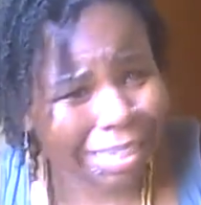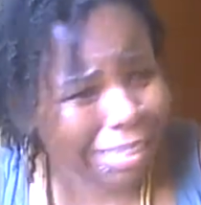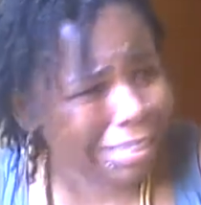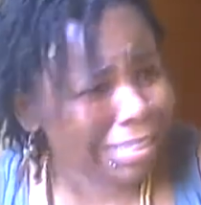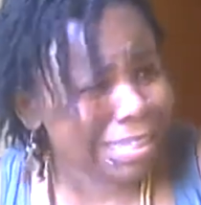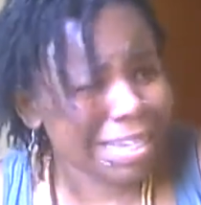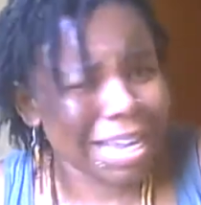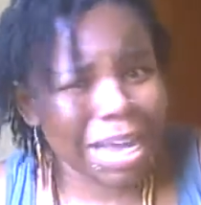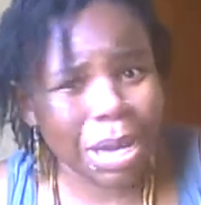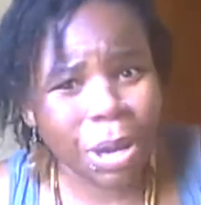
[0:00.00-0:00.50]

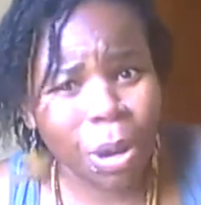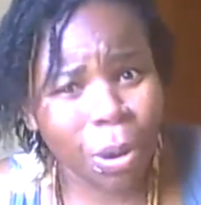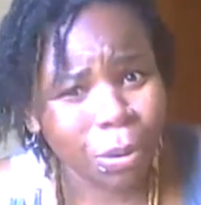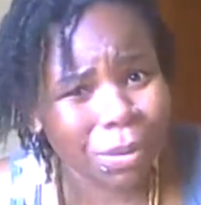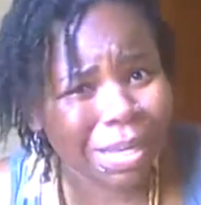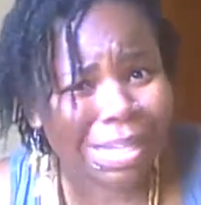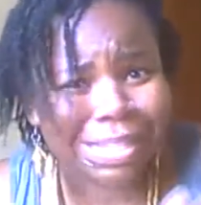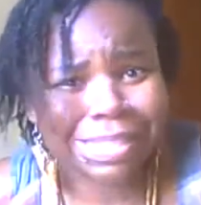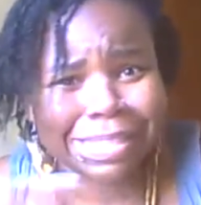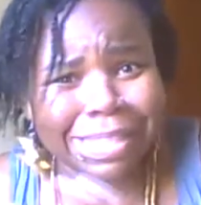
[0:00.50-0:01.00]
Who
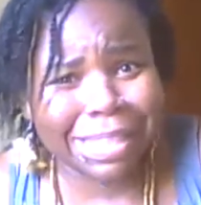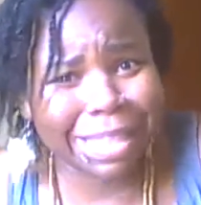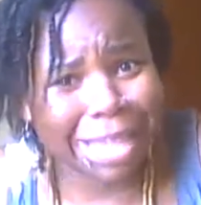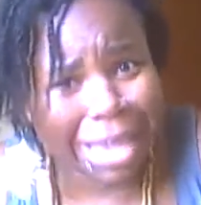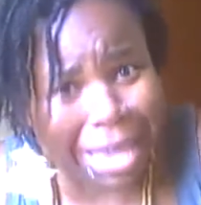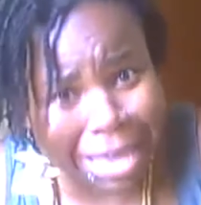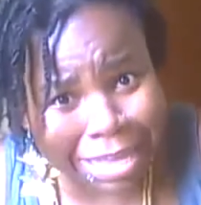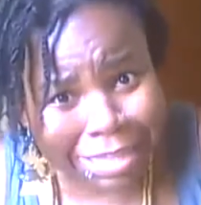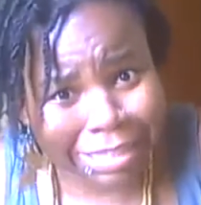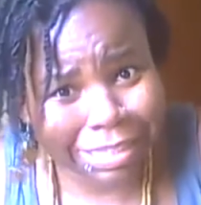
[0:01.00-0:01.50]
is
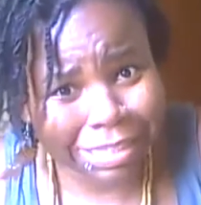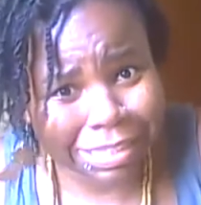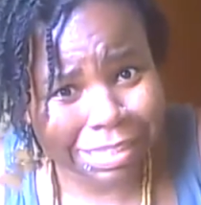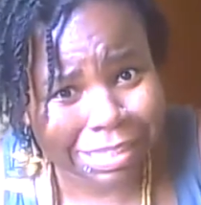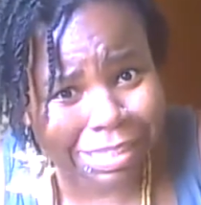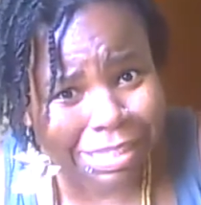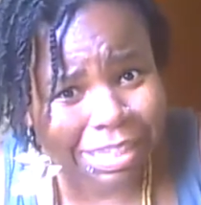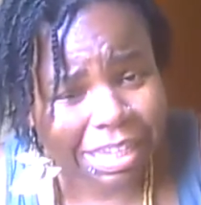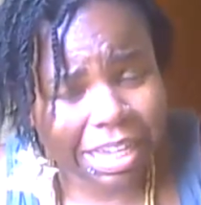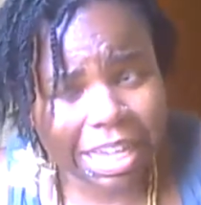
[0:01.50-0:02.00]

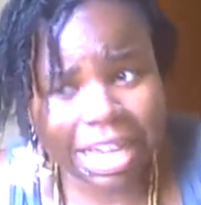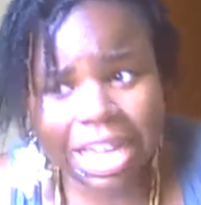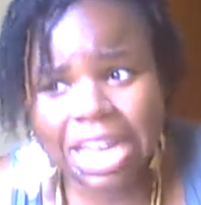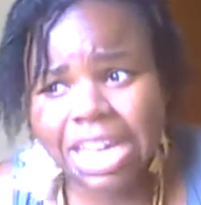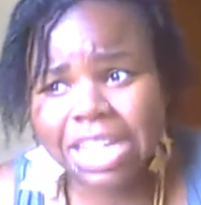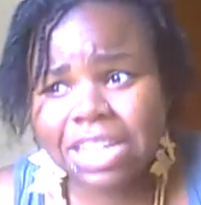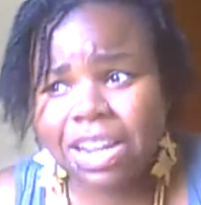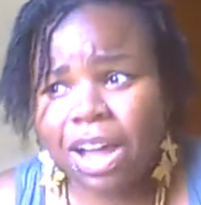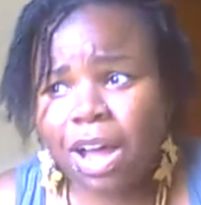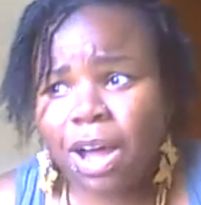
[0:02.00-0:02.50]
this?
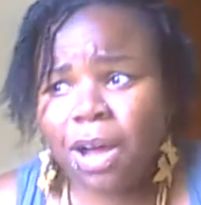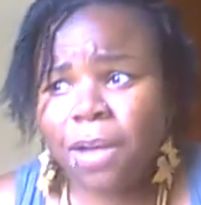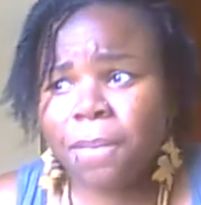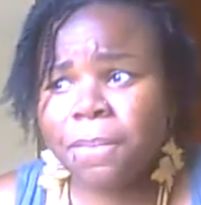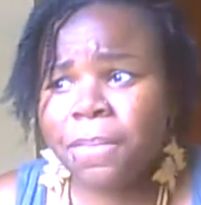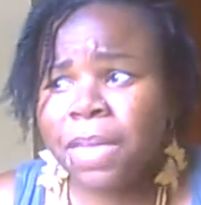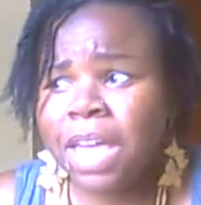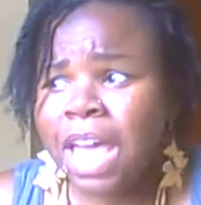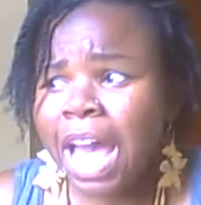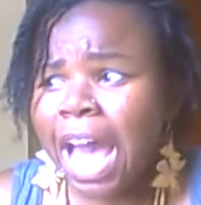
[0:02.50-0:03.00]
And
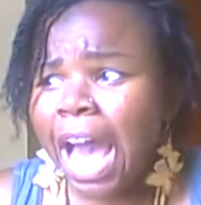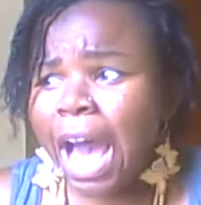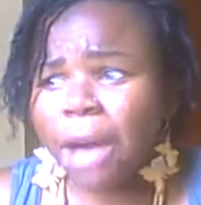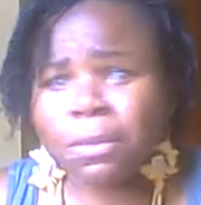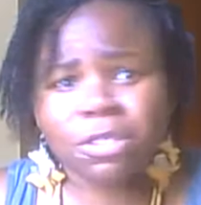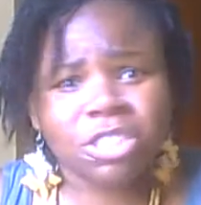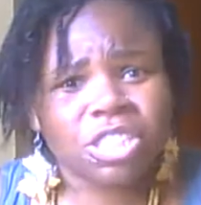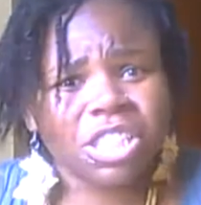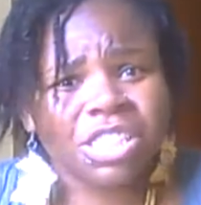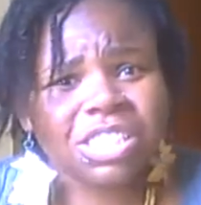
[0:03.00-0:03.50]
I
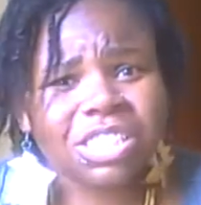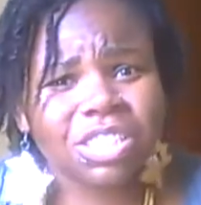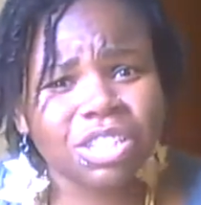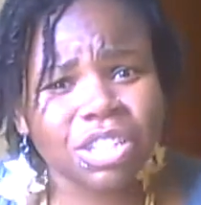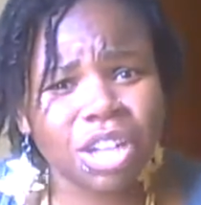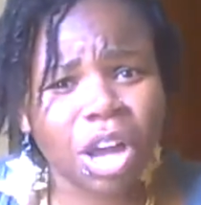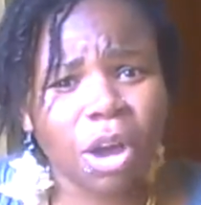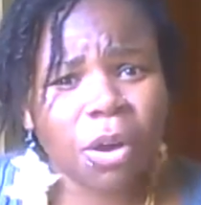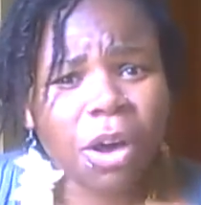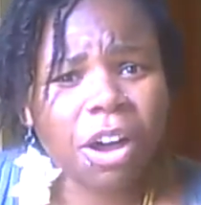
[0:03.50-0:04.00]
was just,
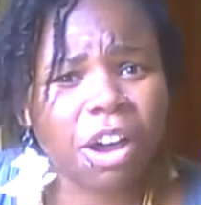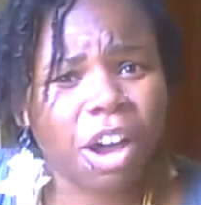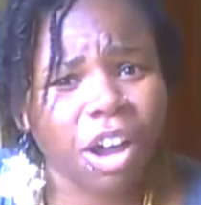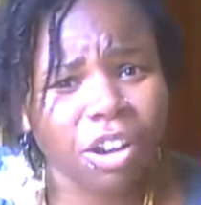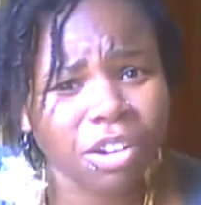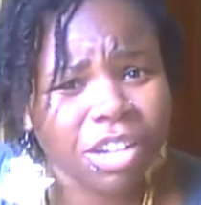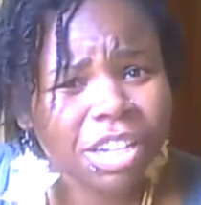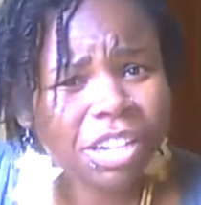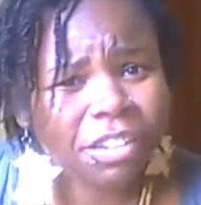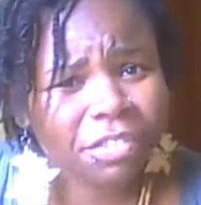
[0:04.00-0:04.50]

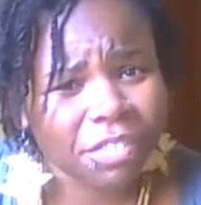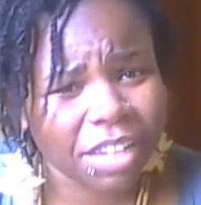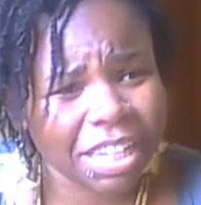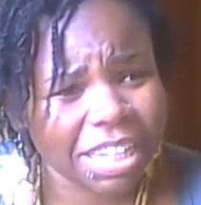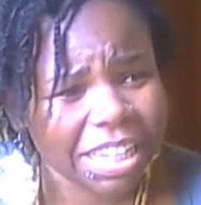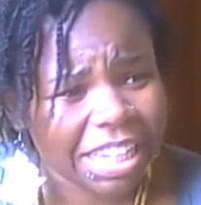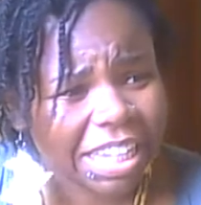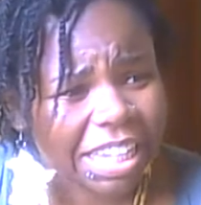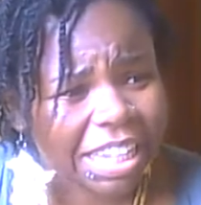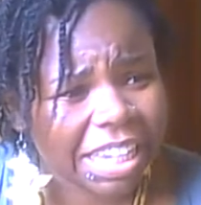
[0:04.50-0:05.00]
hurt and
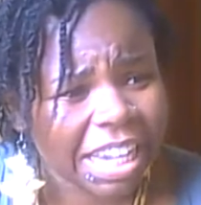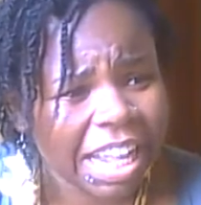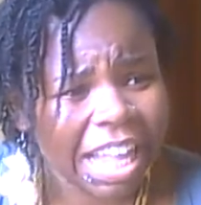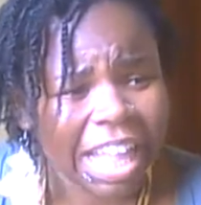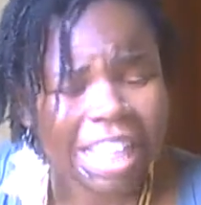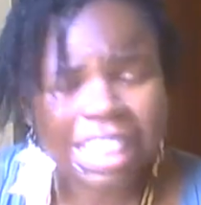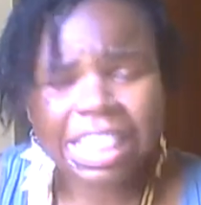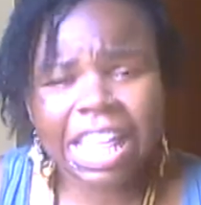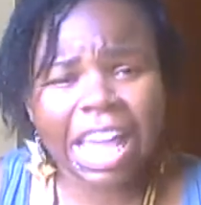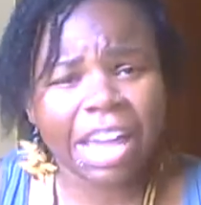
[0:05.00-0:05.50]
offended
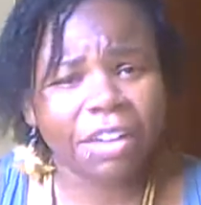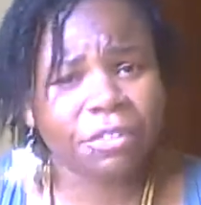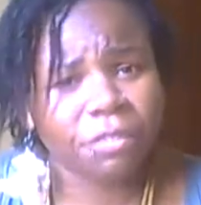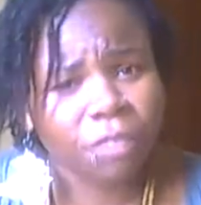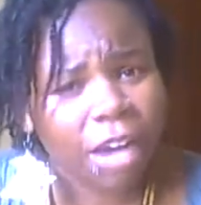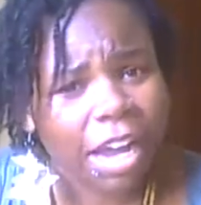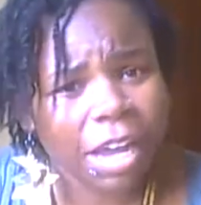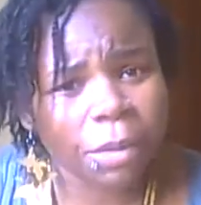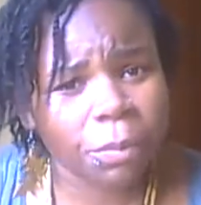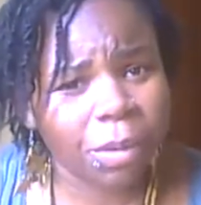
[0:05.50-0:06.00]

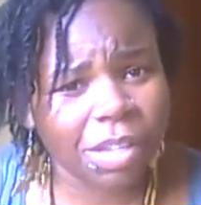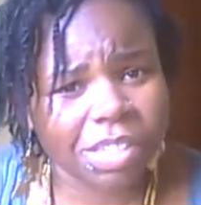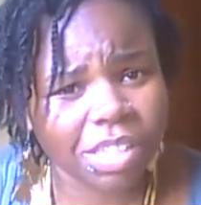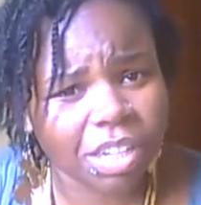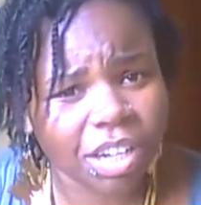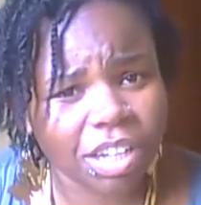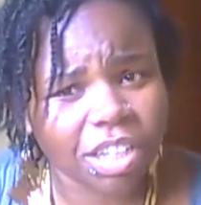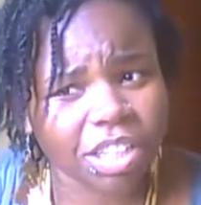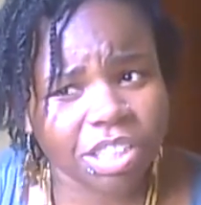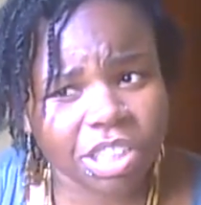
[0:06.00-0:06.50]
that Ray
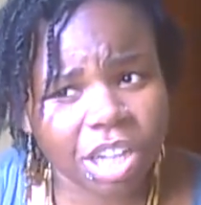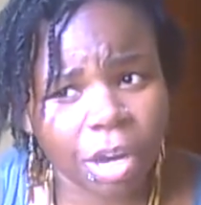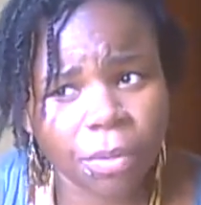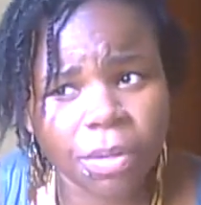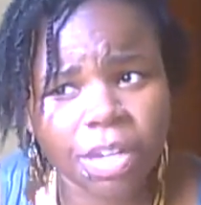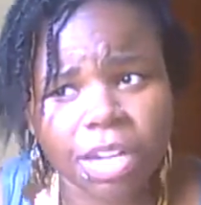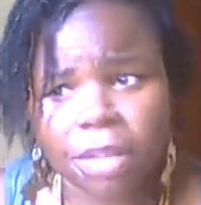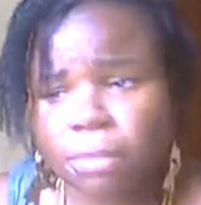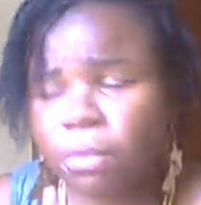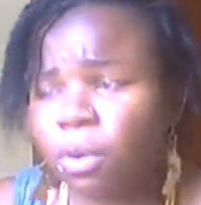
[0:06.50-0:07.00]
wasn't on the
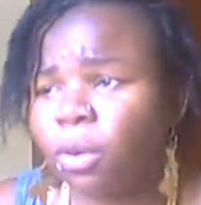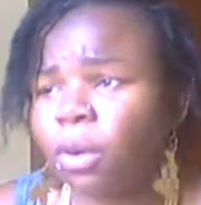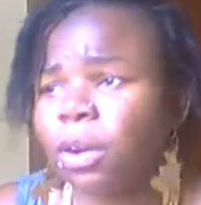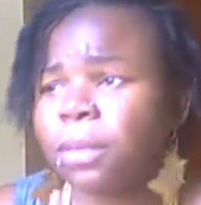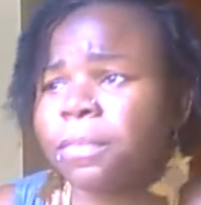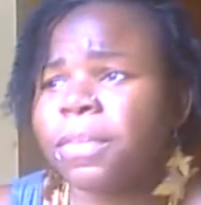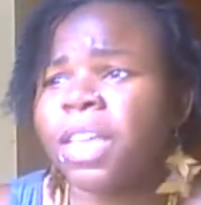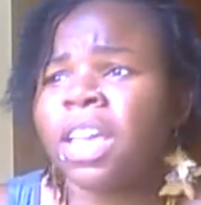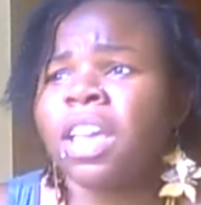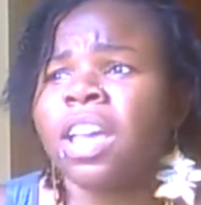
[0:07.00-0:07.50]
show
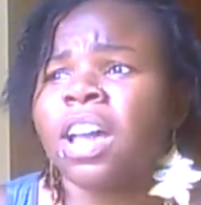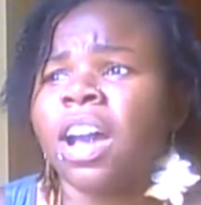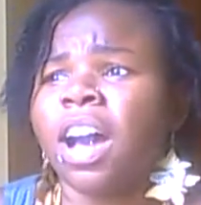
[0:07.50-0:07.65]
anymore.